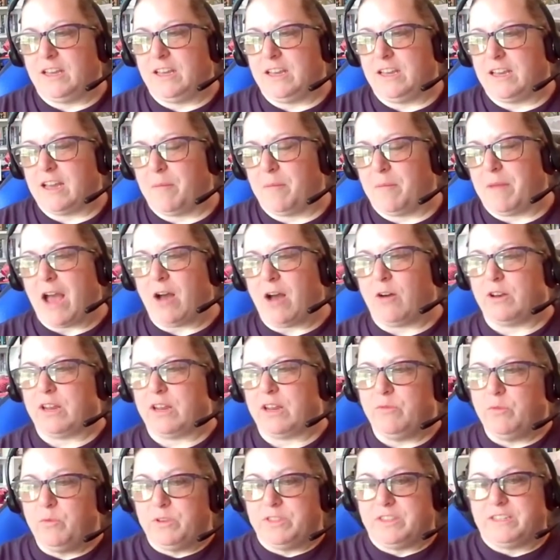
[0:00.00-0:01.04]
come out,
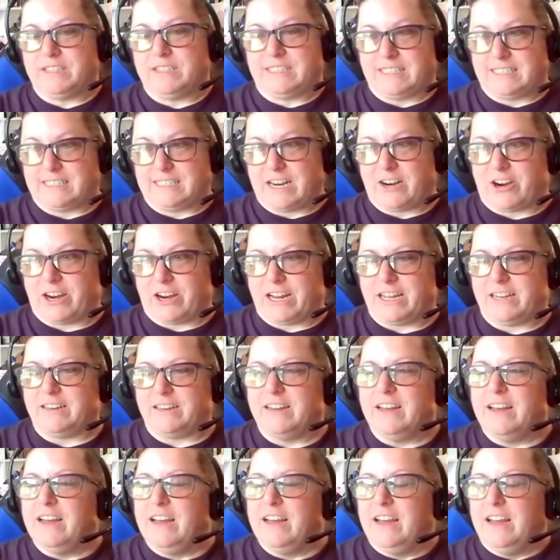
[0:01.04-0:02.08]
even with the cesarean.
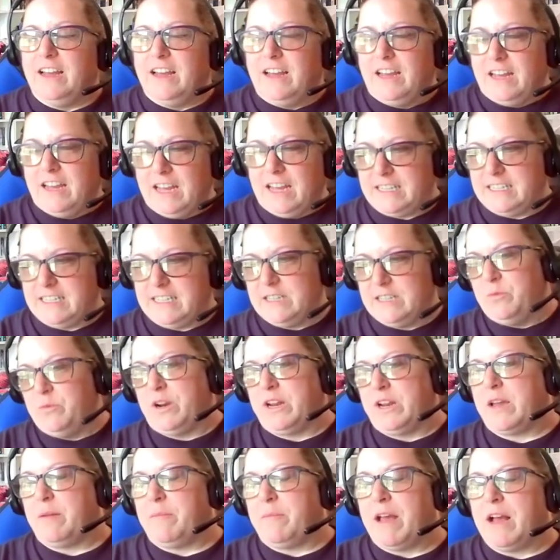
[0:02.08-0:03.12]
It didn't want
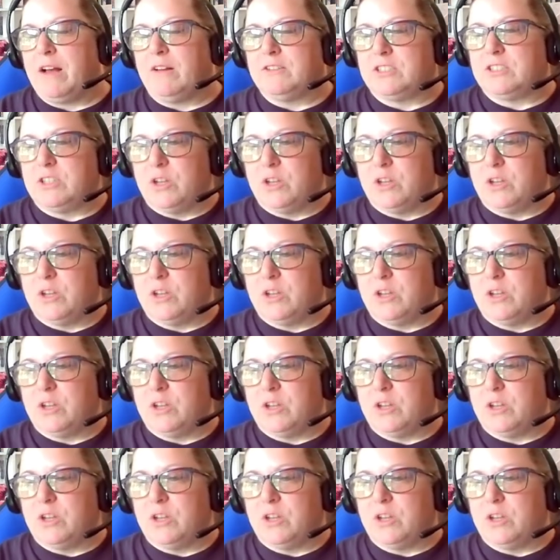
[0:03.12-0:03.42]
to come out.